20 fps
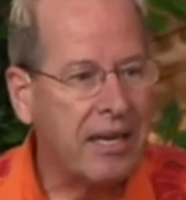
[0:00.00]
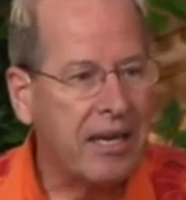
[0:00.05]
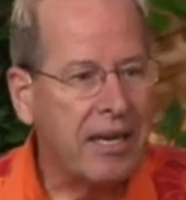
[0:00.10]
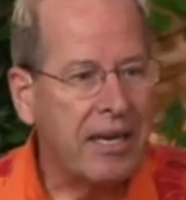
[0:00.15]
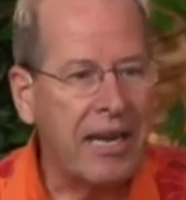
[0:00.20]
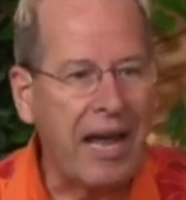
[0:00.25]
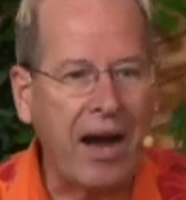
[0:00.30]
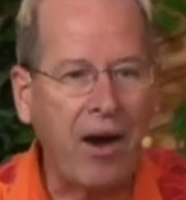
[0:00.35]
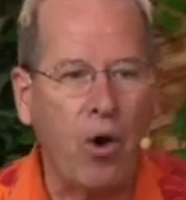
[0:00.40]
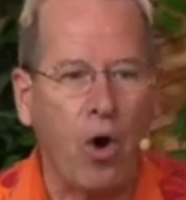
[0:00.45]

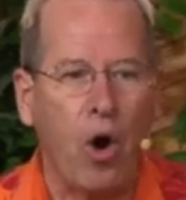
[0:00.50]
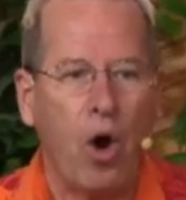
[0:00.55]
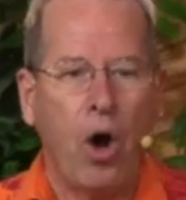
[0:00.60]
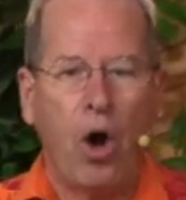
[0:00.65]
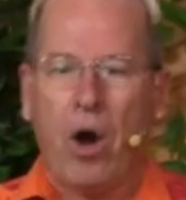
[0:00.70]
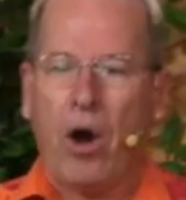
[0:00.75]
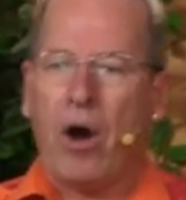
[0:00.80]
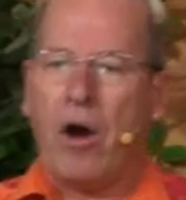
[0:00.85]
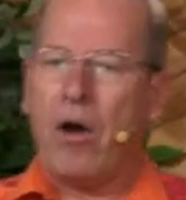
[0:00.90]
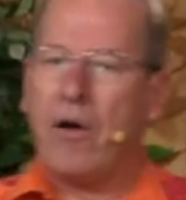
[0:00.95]
Now,
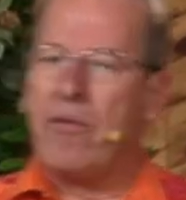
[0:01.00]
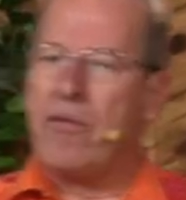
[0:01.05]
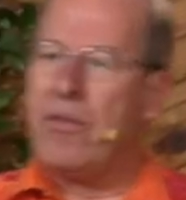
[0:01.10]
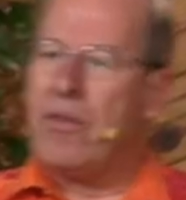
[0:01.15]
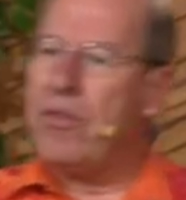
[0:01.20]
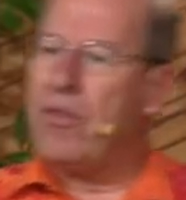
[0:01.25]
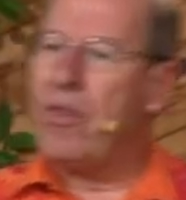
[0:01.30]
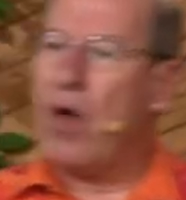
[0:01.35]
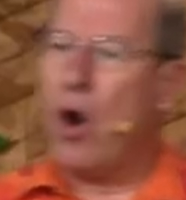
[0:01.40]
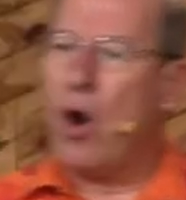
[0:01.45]

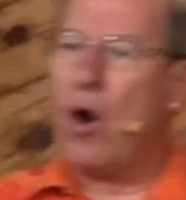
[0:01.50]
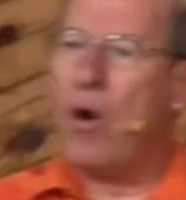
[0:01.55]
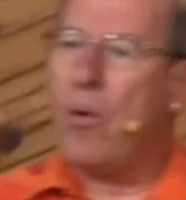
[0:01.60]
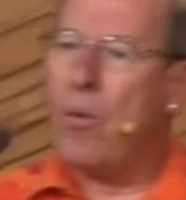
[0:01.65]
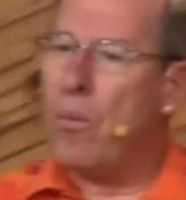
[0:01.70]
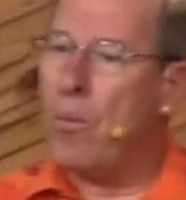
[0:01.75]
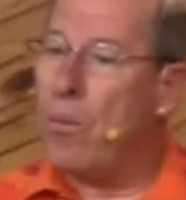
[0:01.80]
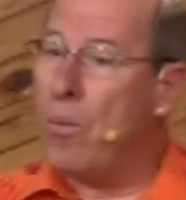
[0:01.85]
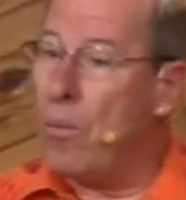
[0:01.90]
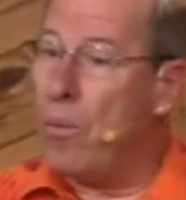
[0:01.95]

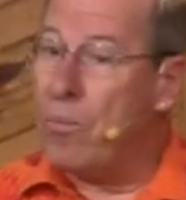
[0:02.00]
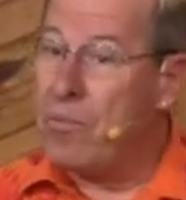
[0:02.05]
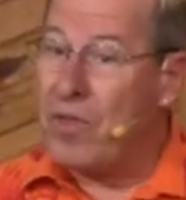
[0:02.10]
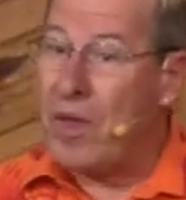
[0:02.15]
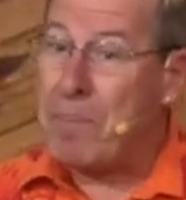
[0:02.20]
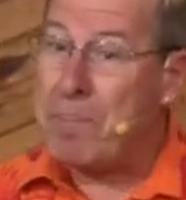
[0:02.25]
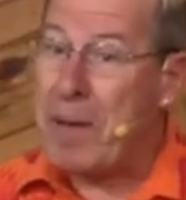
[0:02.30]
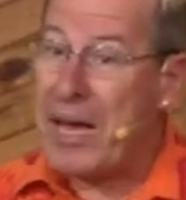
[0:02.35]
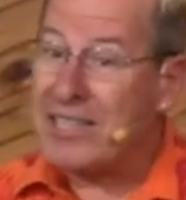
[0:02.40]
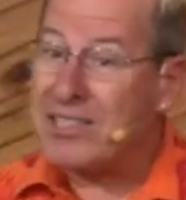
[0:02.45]
the
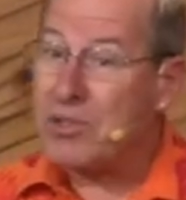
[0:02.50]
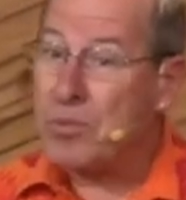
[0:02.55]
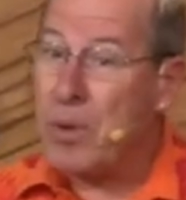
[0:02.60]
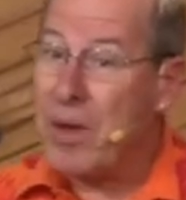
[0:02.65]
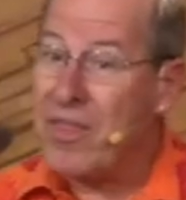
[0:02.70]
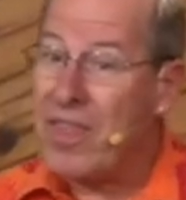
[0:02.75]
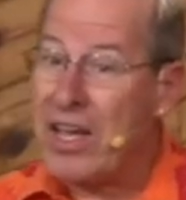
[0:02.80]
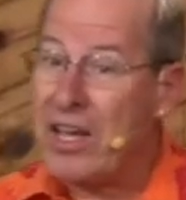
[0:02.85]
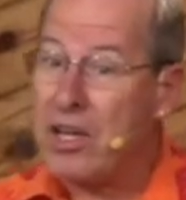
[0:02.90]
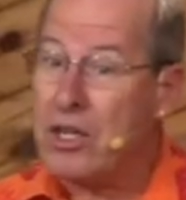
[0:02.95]
best way
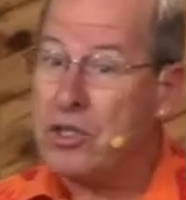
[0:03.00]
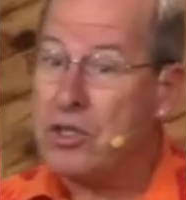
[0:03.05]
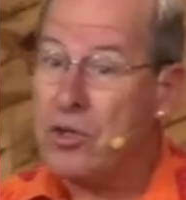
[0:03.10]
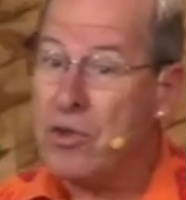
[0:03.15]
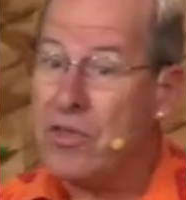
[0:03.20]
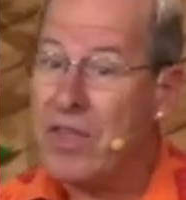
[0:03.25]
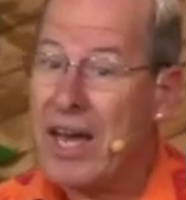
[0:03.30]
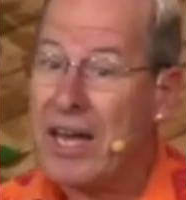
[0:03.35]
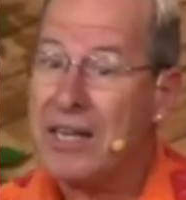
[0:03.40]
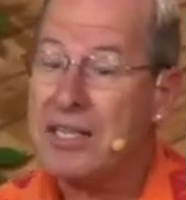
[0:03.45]
they could do
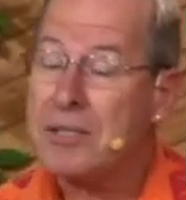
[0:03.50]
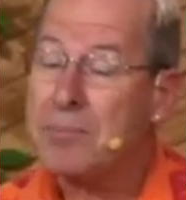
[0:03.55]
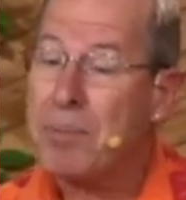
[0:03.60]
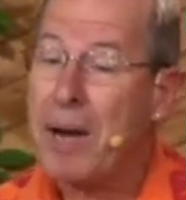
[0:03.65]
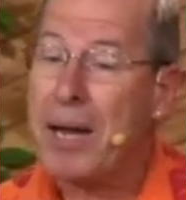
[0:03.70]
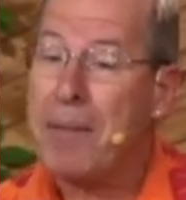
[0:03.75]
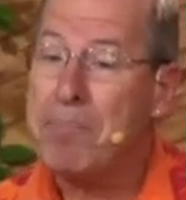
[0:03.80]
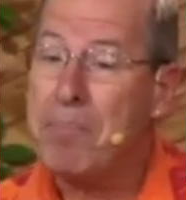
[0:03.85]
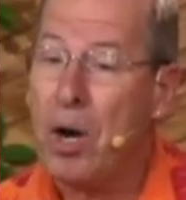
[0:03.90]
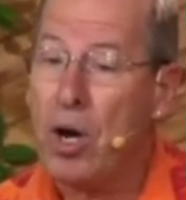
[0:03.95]
that is by
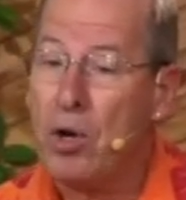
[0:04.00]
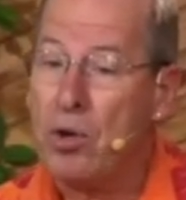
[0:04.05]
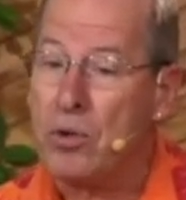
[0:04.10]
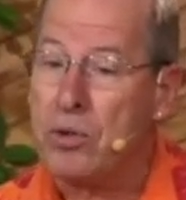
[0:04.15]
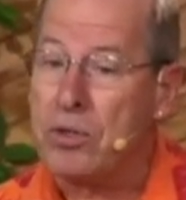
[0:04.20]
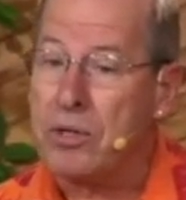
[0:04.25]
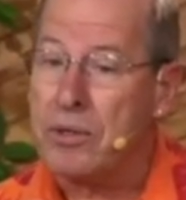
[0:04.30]
boat.